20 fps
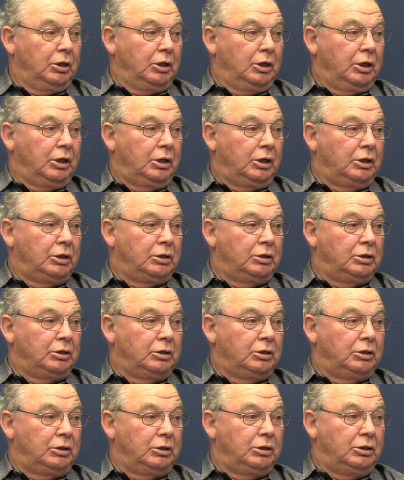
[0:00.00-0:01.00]

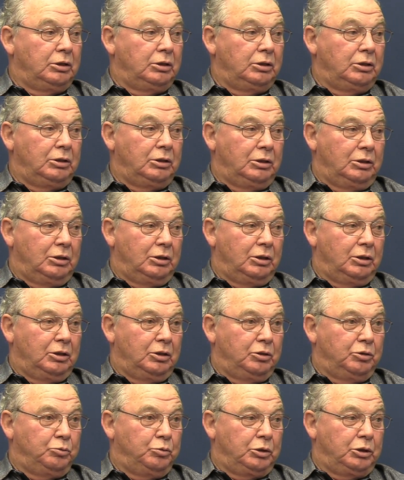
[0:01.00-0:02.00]
And
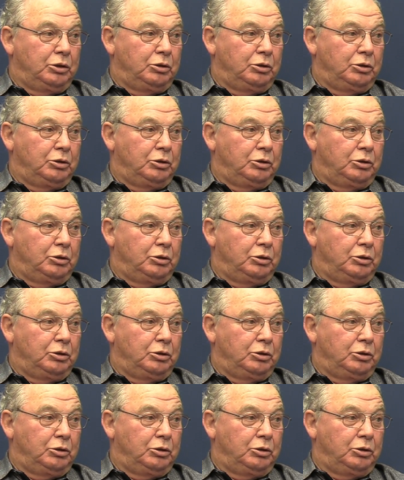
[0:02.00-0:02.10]
when